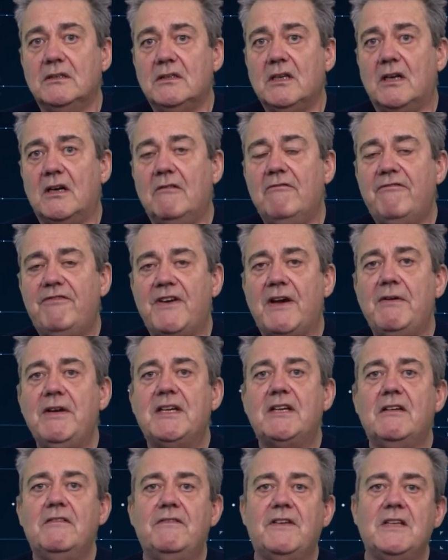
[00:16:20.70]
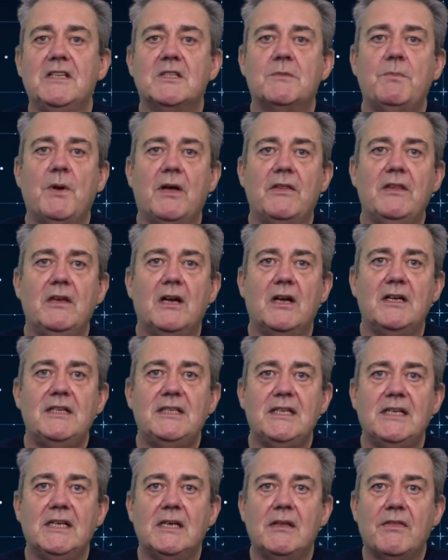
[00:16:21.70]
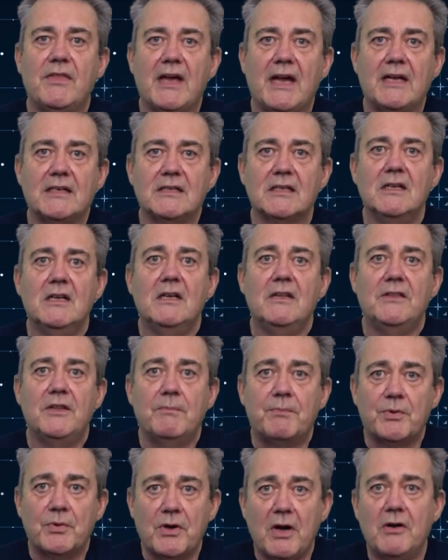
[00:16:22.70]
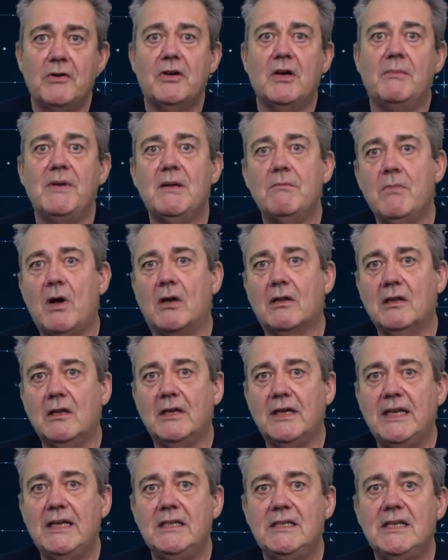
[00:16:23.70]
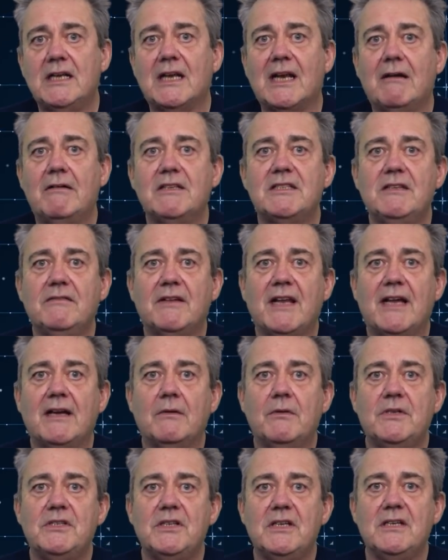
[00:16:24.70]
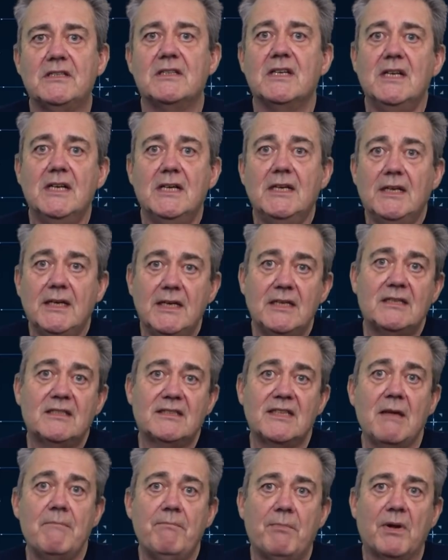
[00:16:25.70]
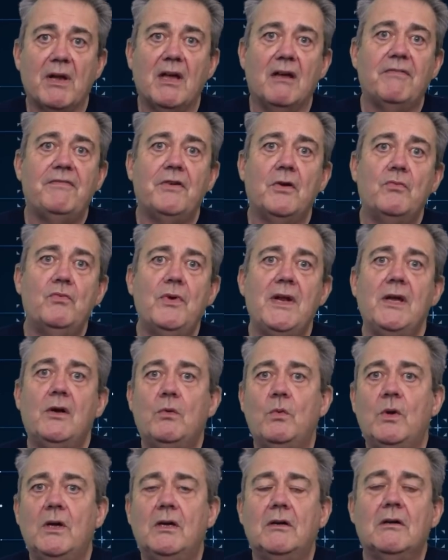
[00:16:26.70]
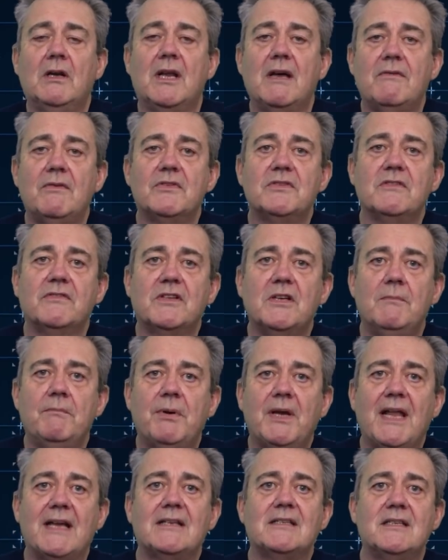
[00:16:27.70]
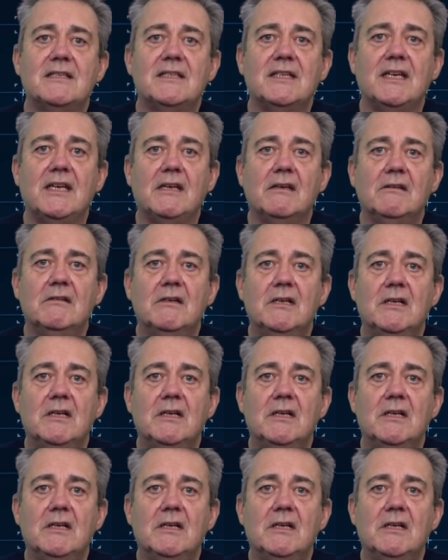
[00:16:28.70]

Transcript: that I'm very convinced by the idea that the programming model in declarative languages is simpler for real world levels of complexity.